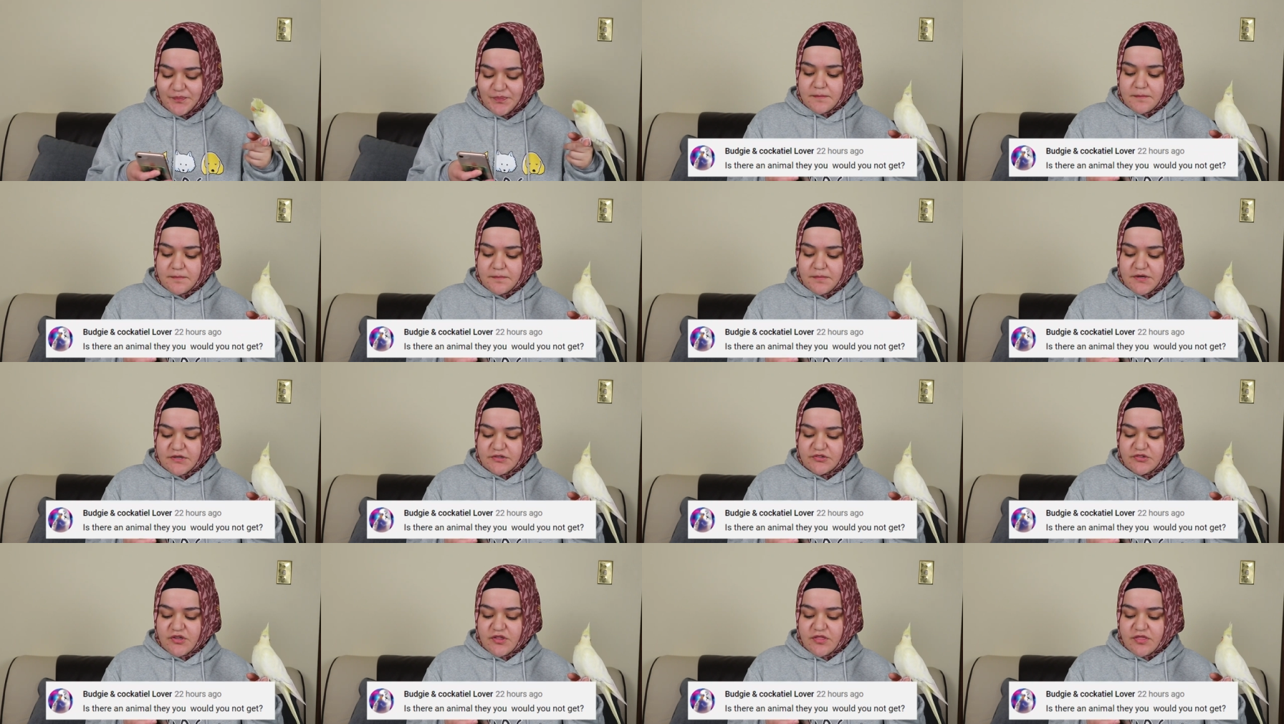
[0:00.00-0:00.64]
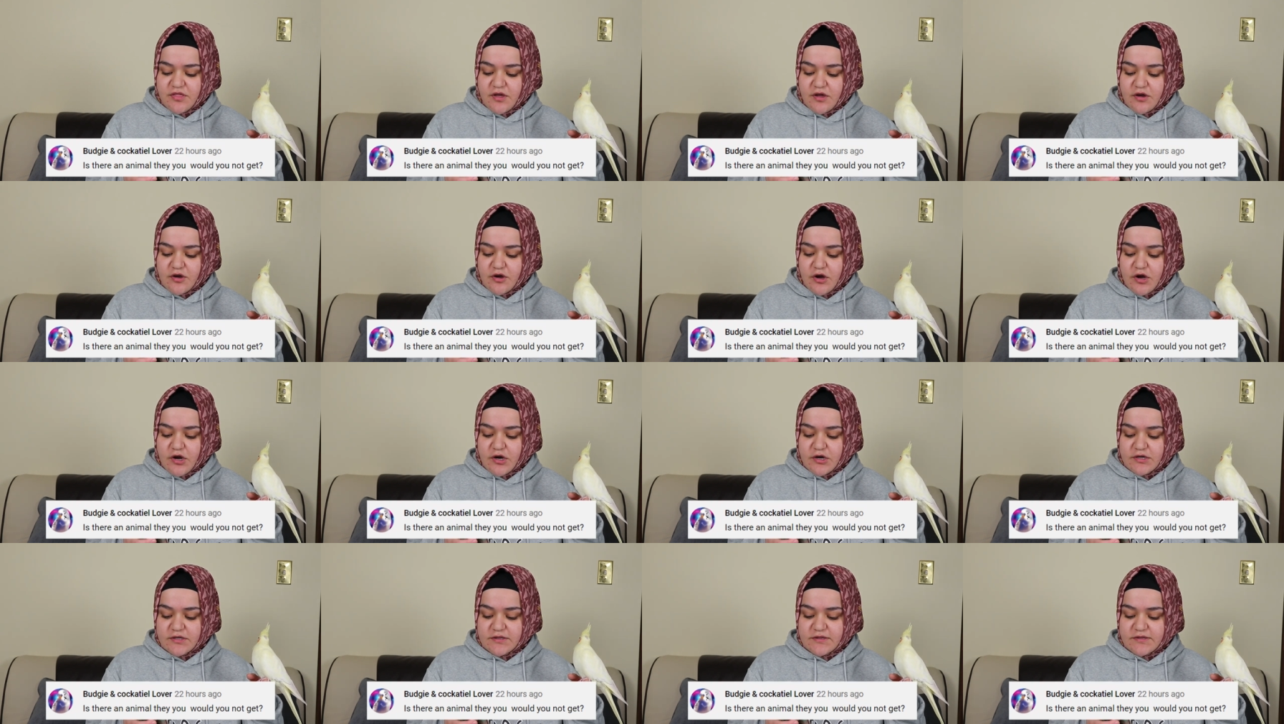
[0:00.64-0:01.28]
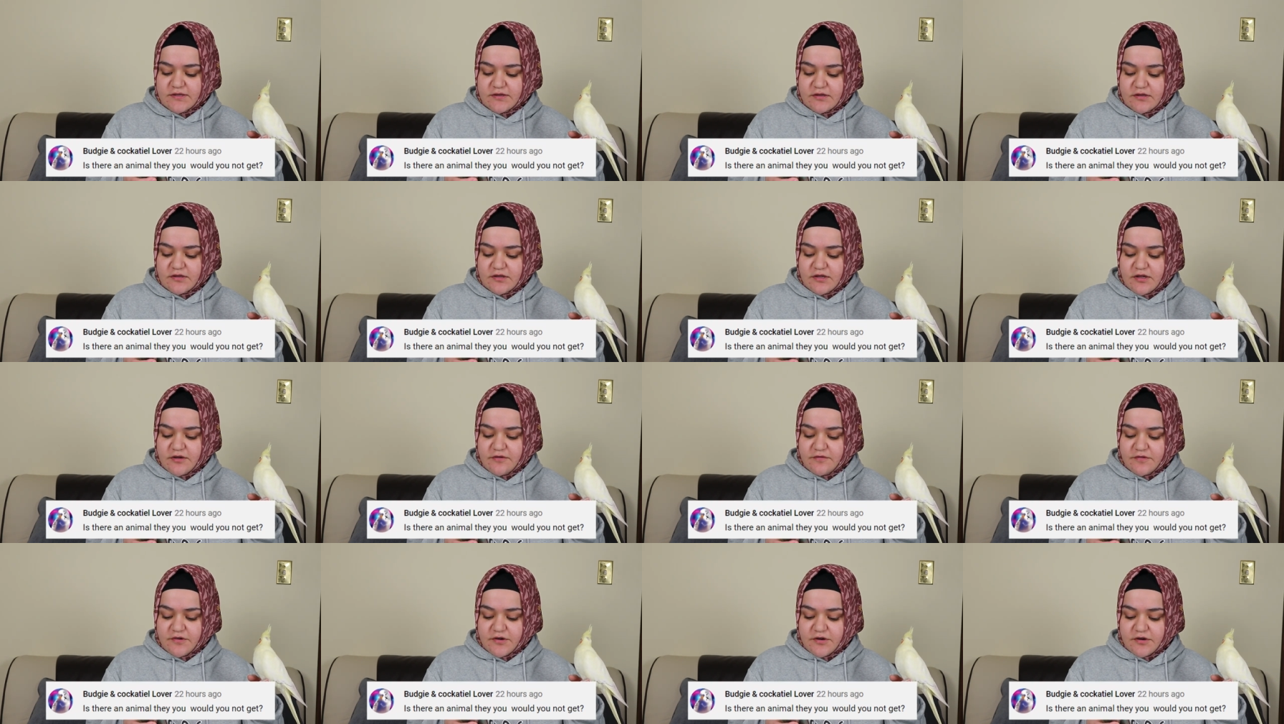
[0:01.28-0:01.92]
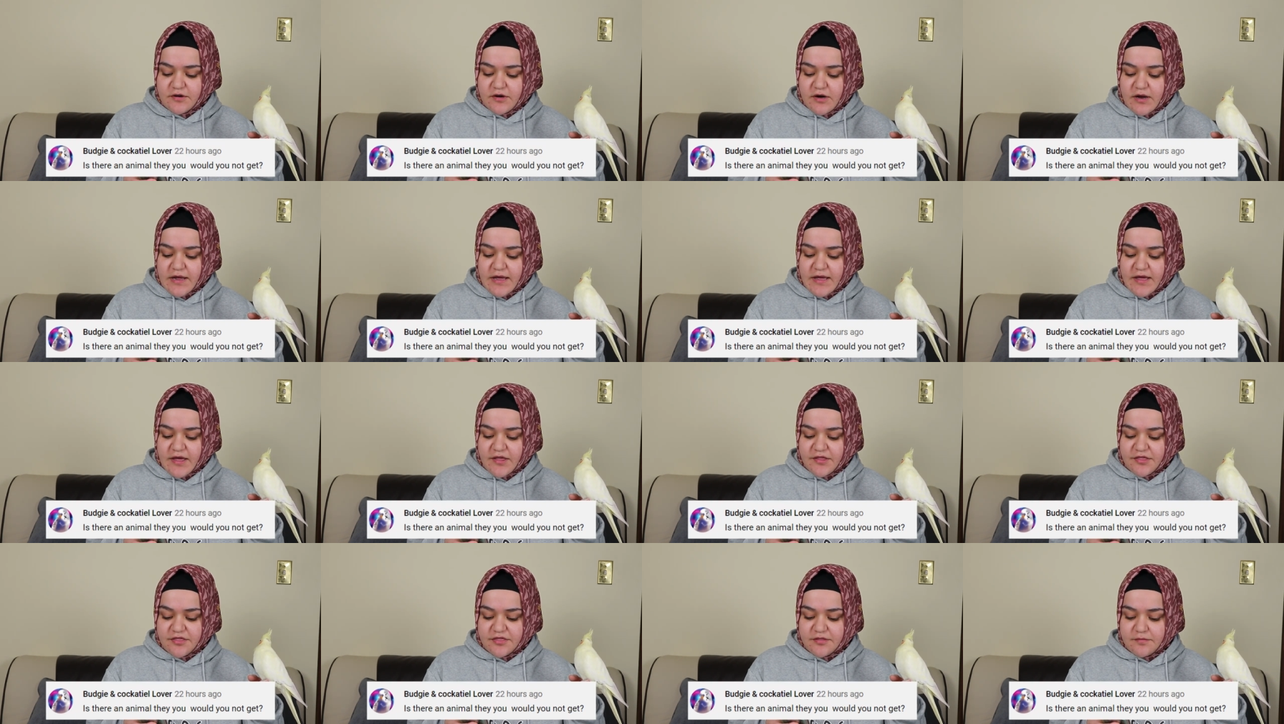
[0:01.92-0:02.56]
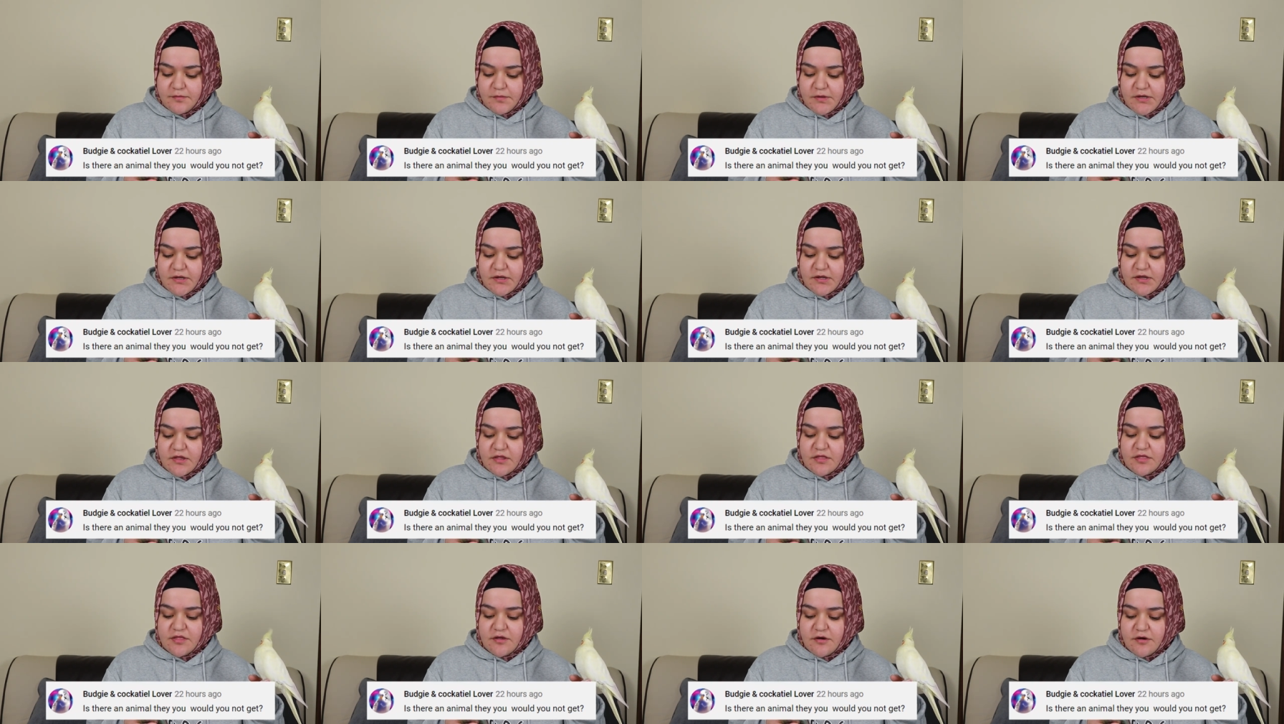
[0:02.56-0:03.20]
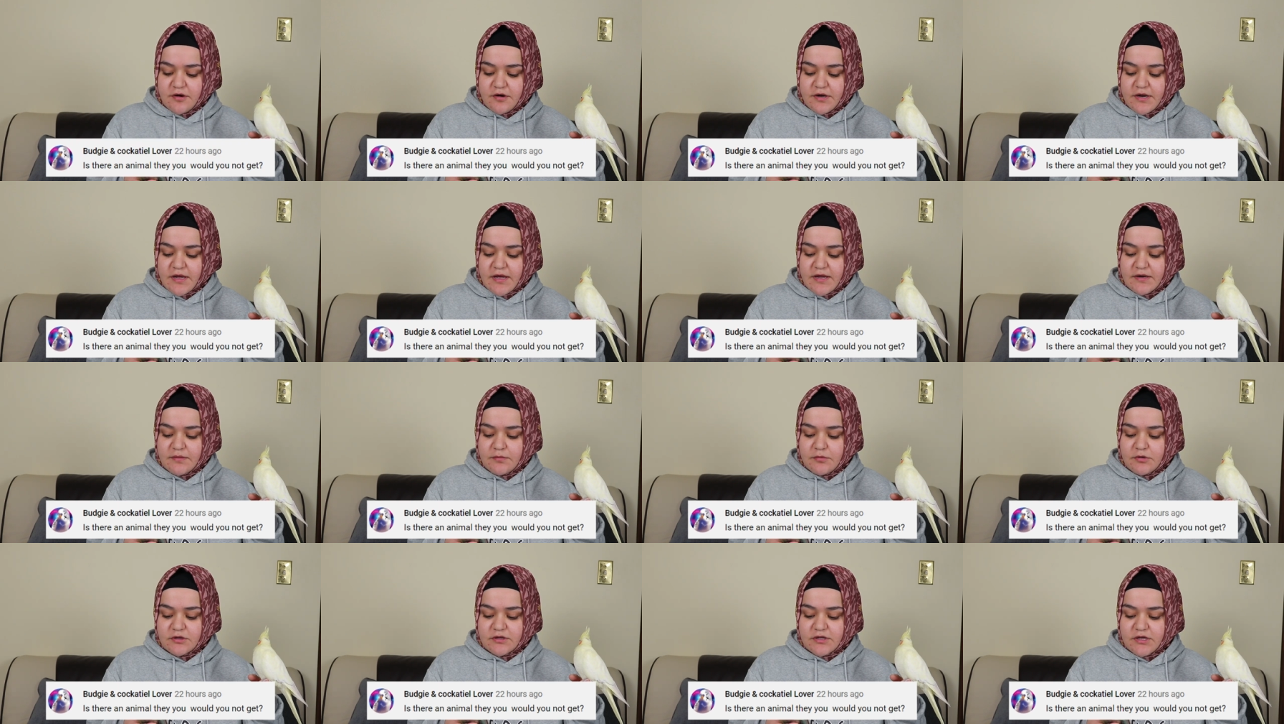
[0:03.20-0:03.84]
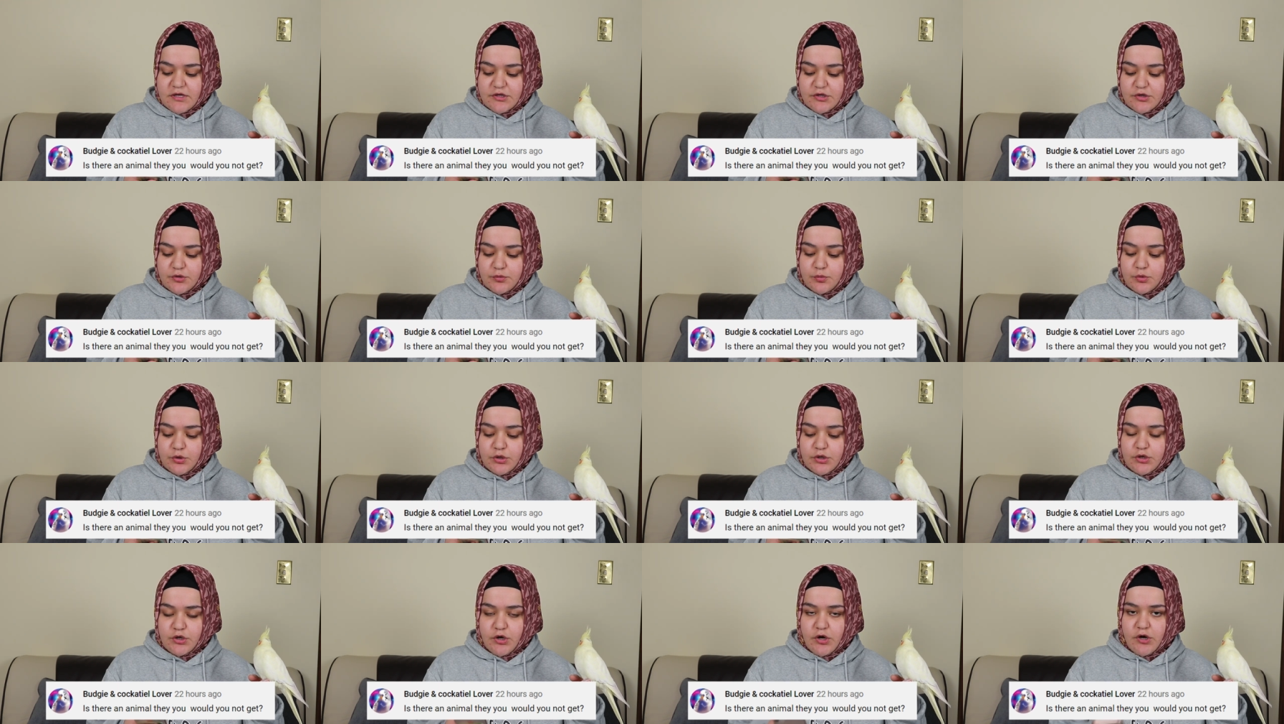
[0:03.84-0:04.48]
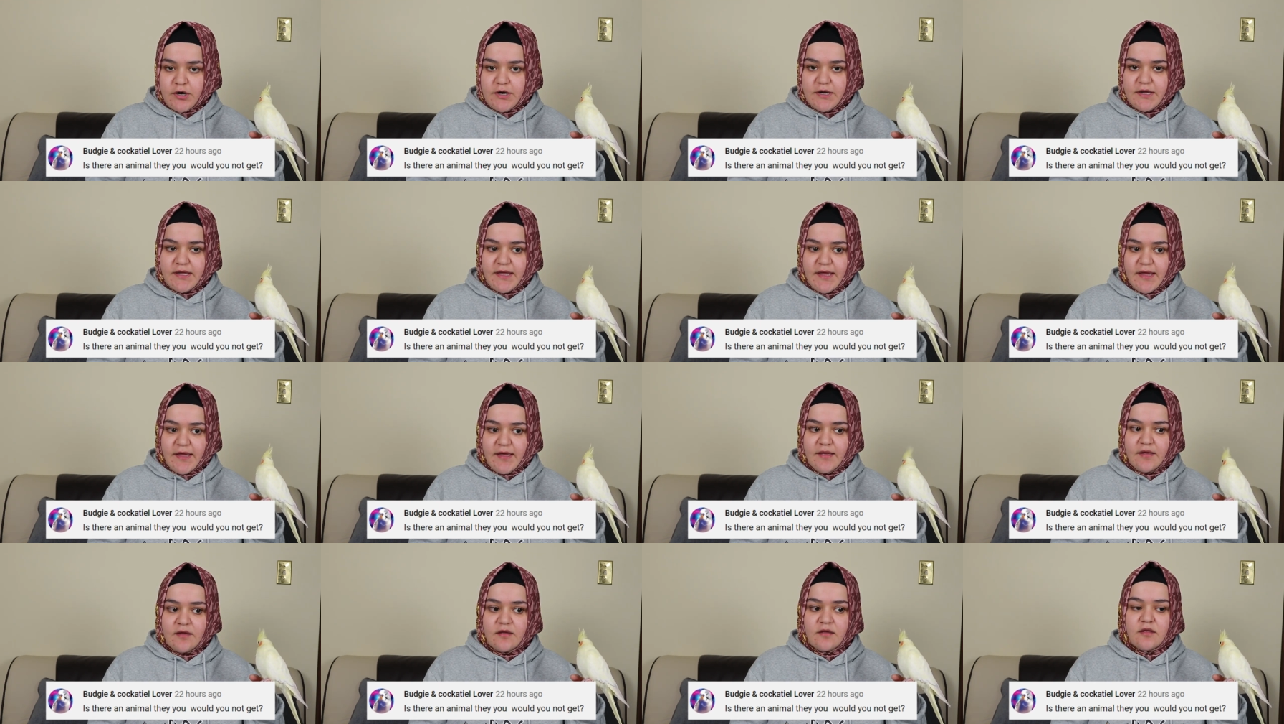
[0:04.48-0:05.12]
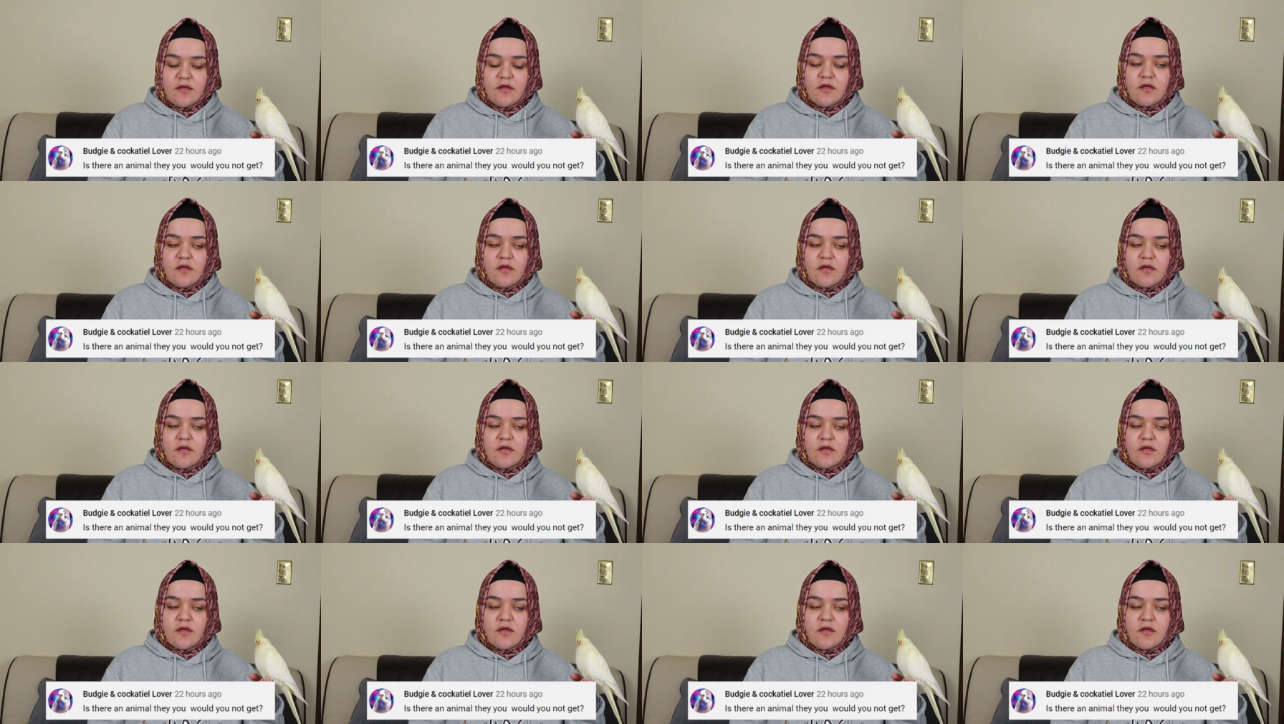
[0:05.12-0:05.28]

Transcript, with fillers: Budgies and Cockatiel Lover asked me, is there an animal that you would not get?